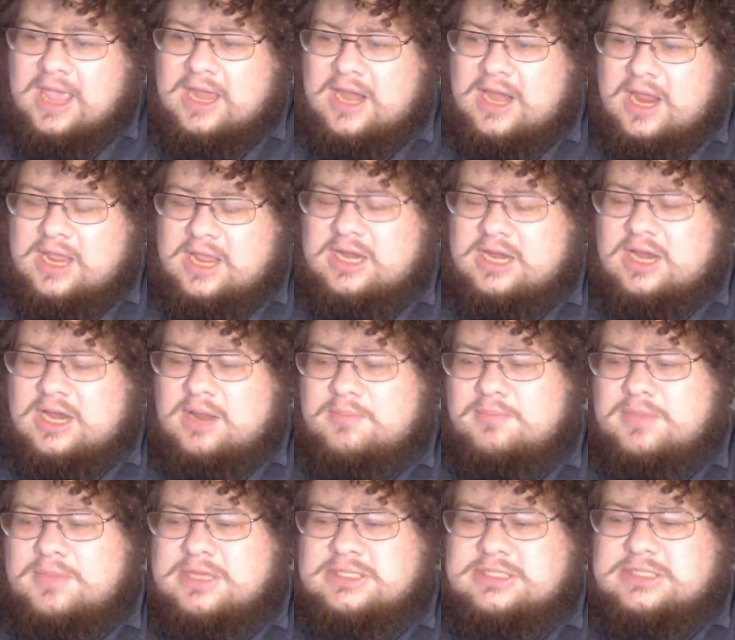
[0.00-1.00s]
and I ended up
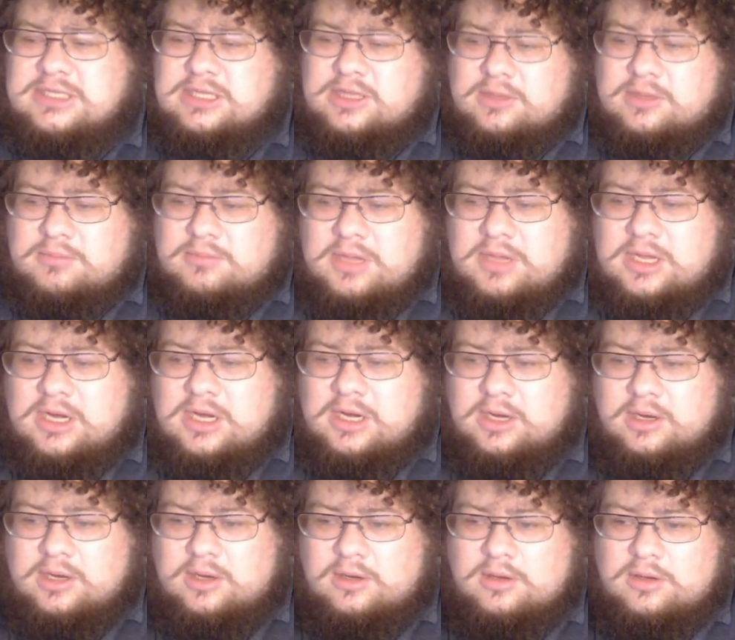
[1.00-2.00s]
missing the
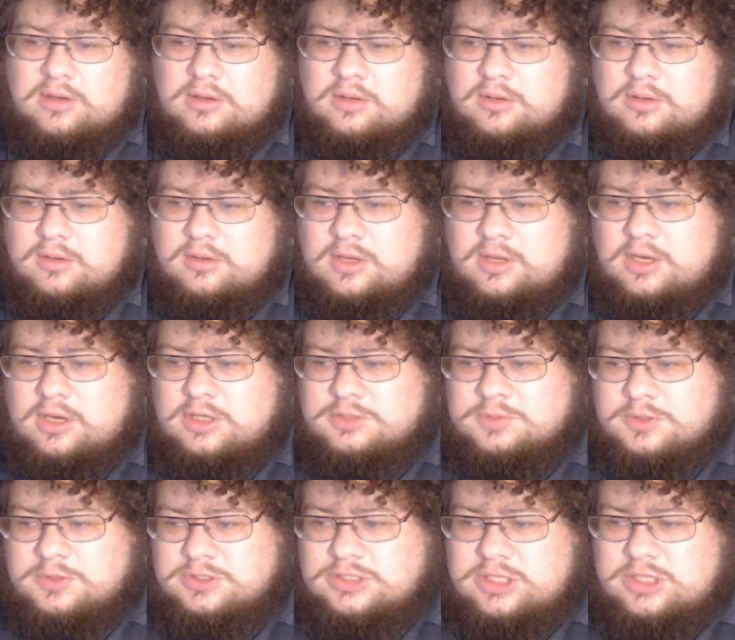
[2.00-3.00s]
meeting that I was
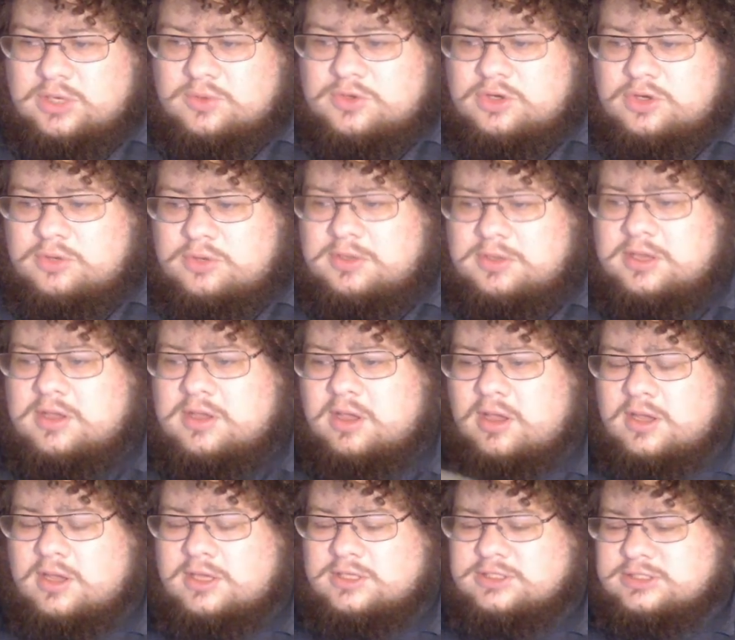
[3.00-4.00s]
supposed to go to
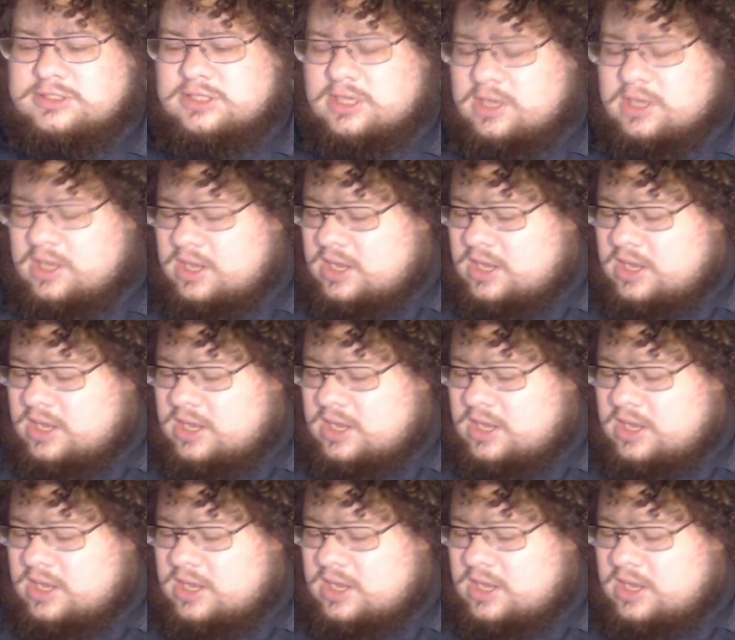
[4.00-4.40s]
because